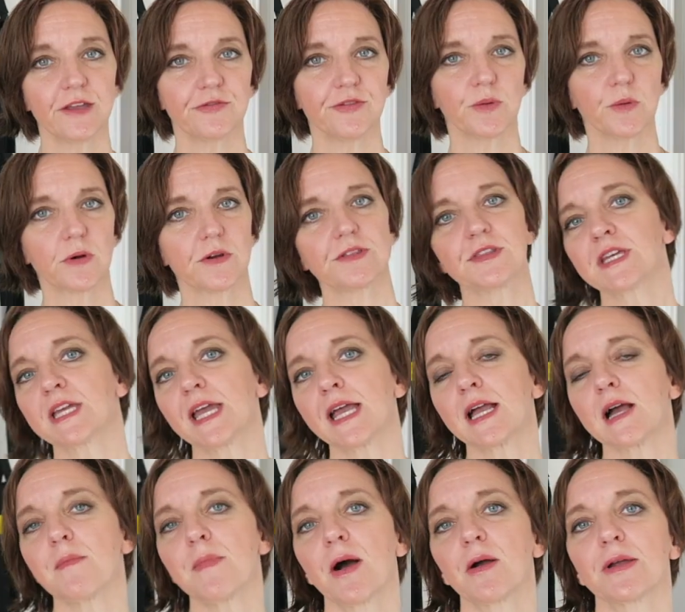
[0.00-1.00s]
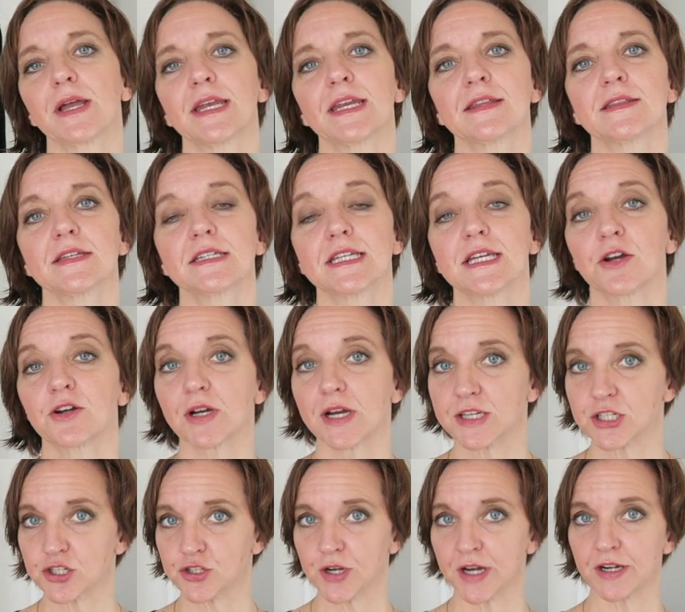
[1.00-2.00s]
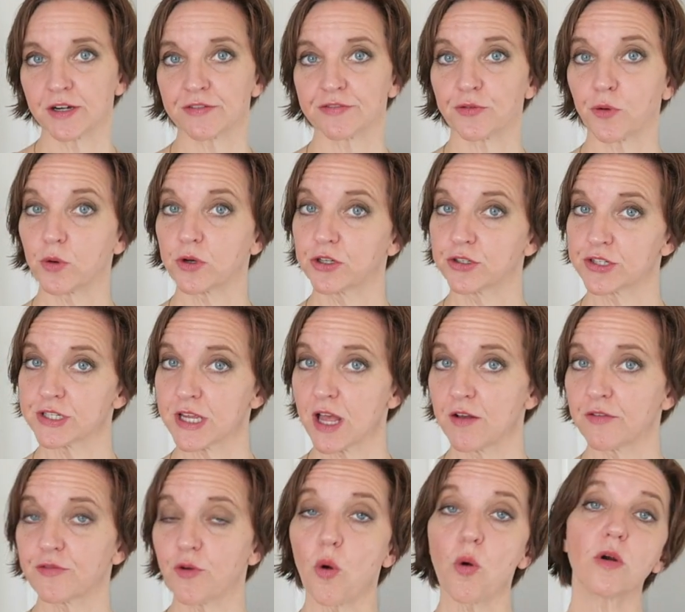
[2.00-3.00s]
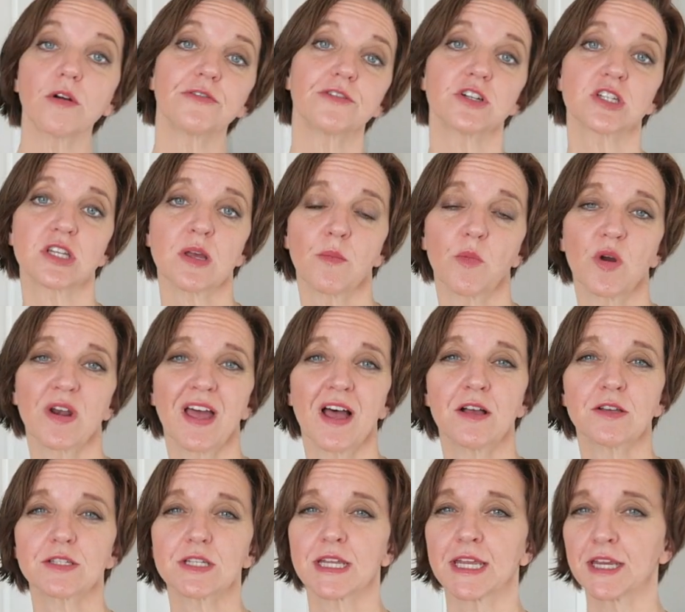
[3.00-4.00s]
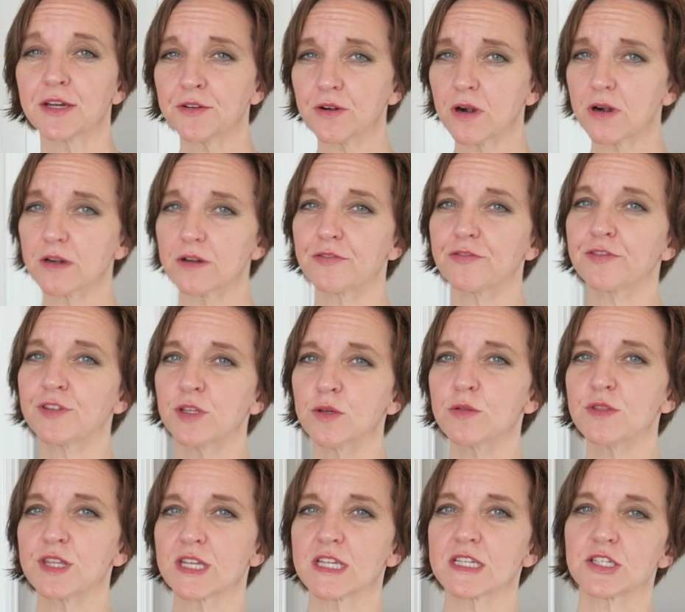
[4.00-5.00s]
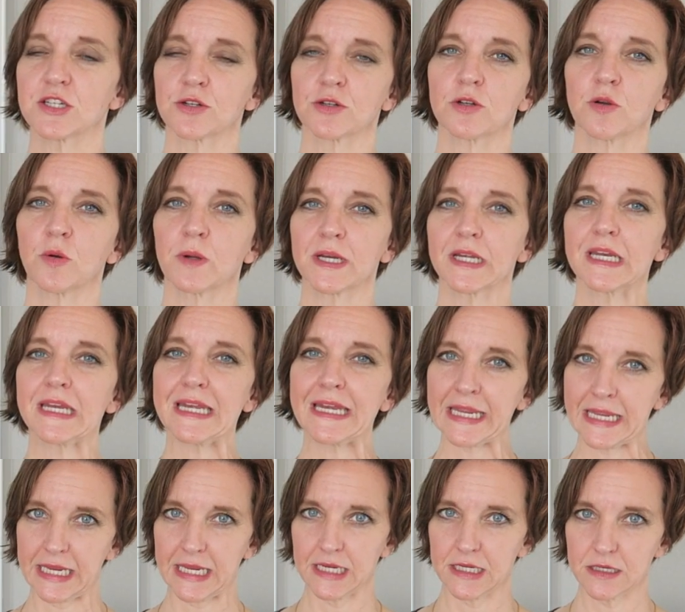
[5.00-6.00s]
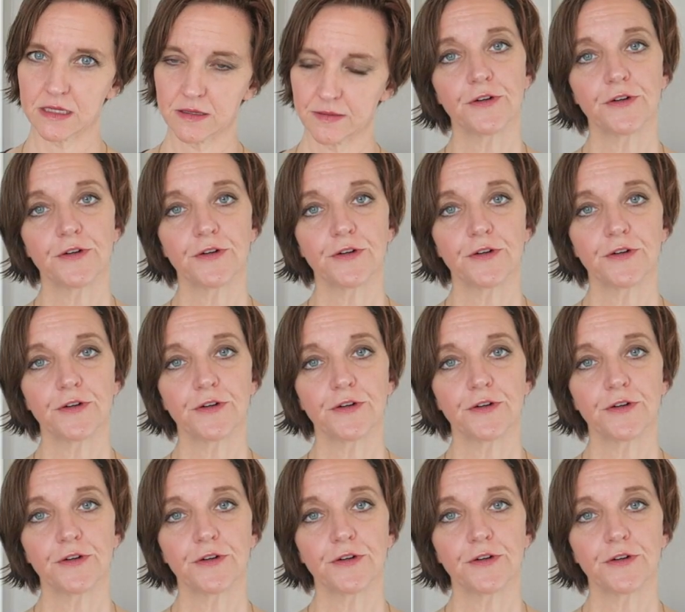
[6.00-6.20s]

If you are thinking about getting the TRX trainer for yourself or for someone else, here are a few things you're going to need.